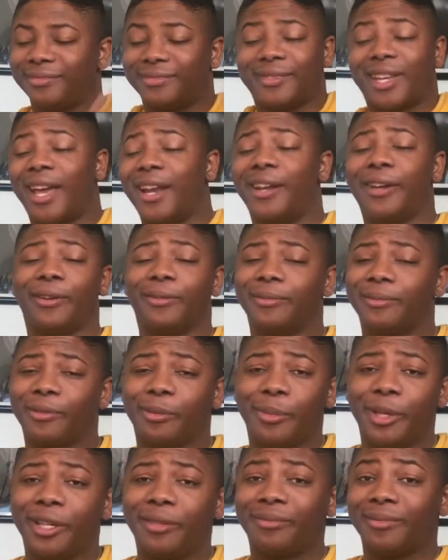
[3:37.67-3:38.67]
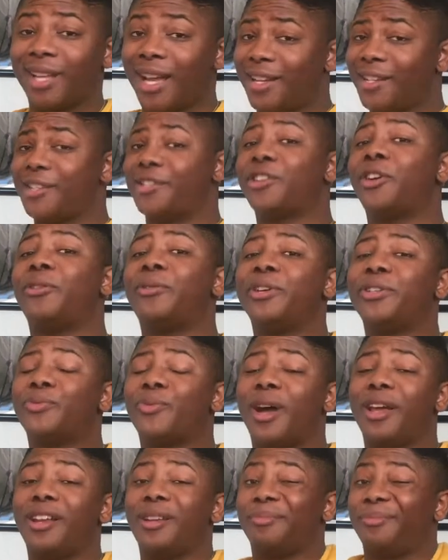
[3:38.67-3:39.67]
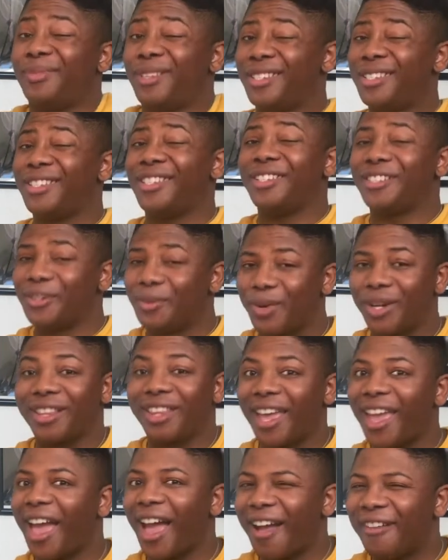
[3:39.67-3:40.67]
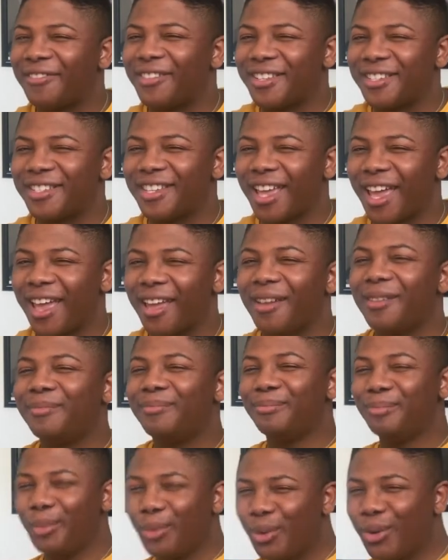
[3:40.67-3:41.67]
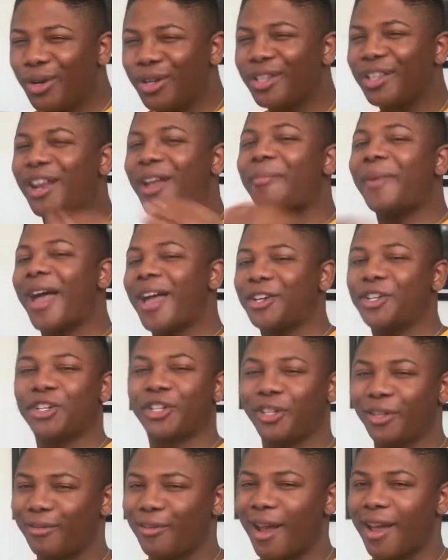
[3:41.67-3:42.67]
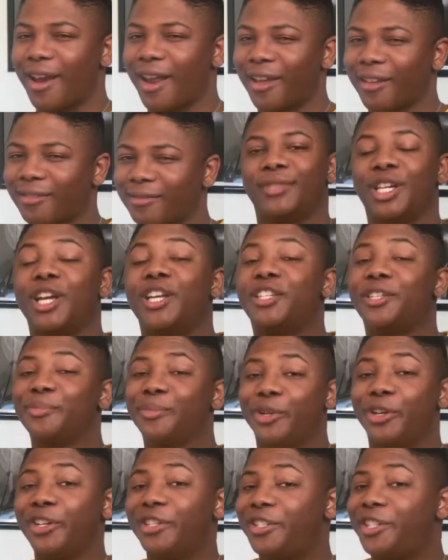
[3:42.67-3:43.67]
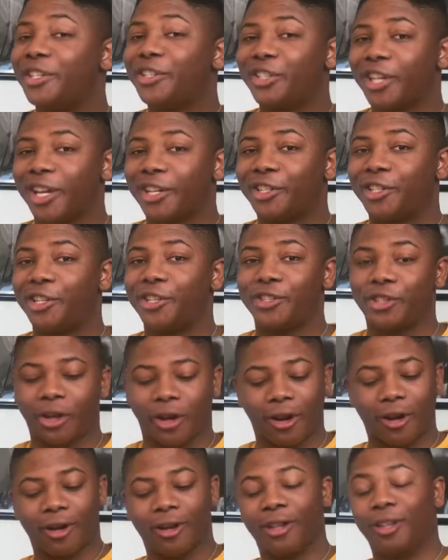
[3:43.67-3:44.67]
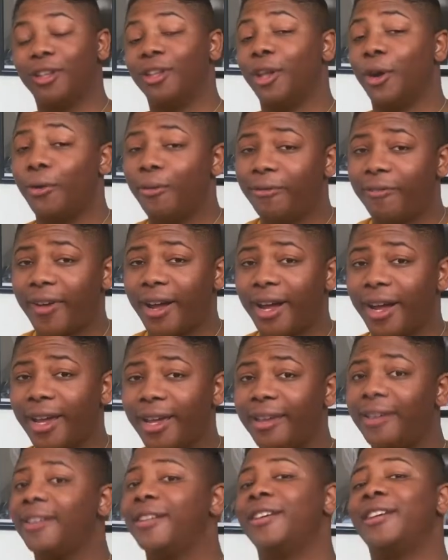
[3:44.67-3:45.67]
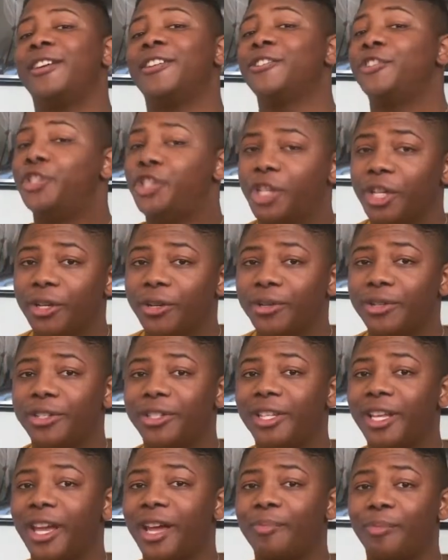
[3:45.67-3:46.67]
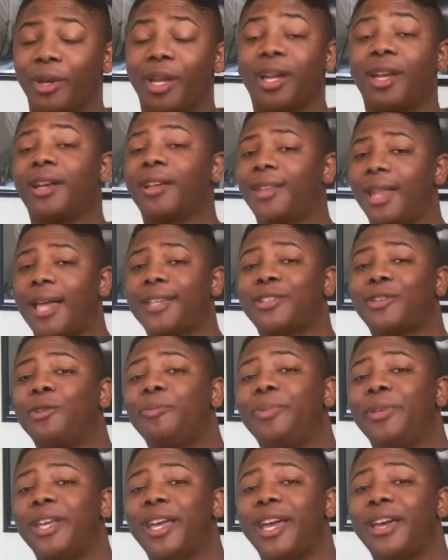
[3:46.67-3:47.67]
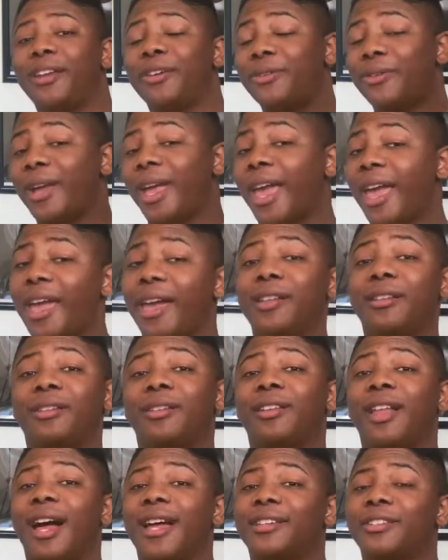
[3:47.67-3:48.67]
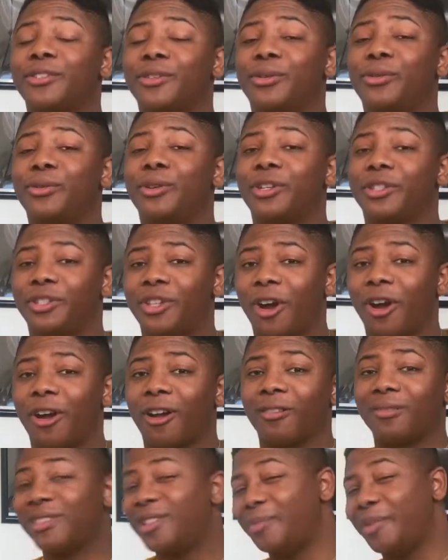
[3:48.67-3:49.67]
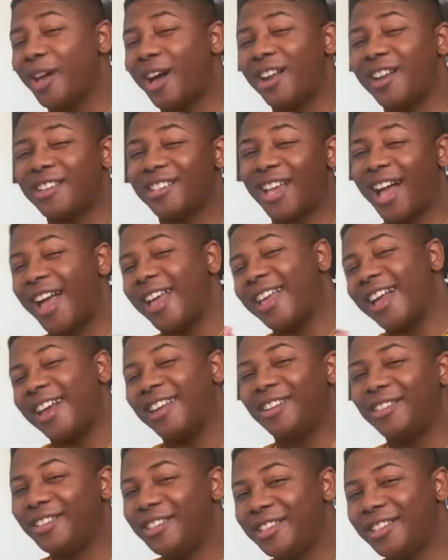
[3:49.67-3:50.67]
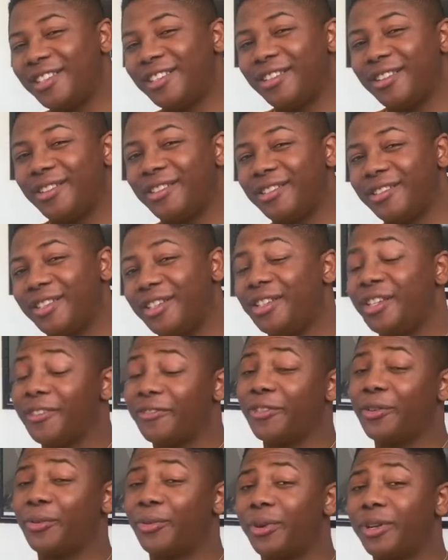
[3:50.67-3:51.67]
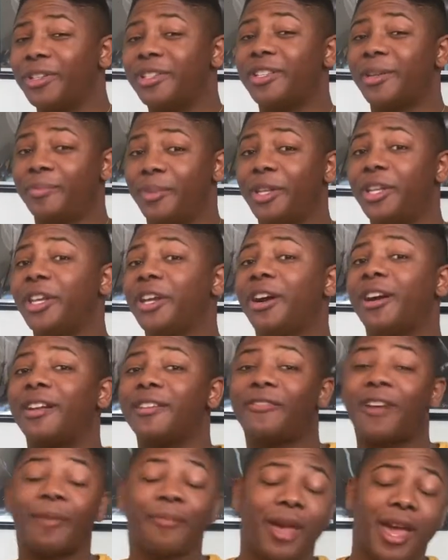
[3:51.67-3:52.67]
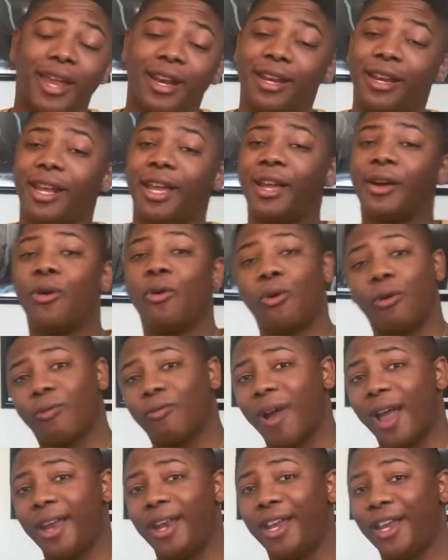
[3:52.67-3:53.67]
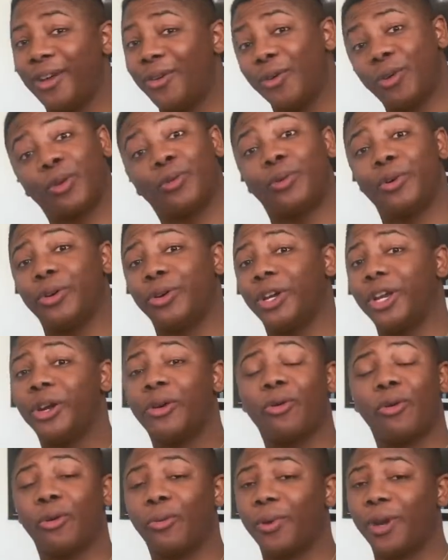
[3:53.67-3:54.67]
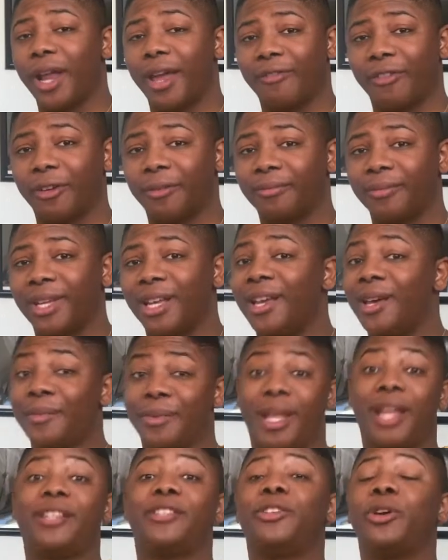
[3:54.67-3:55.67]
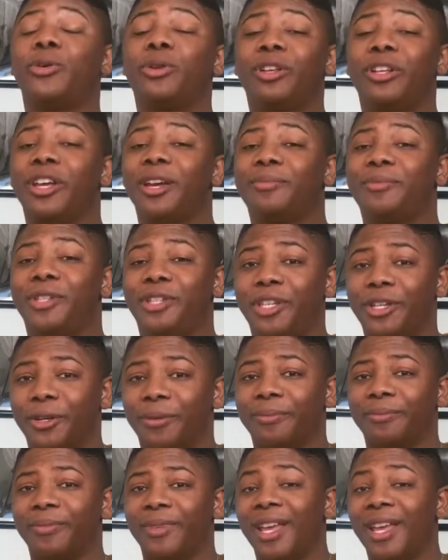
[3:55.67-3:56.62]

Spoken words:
I don't know, for me, I just always wind up listening to what they have to say, more than I'm actually writing. Some good suggestions are lo-fi, chill step, classical piano, and classical guitar. To be honest, I kind of listen to different ones depending on if I'm editing or writing or querying or whatever. That's totally up to you.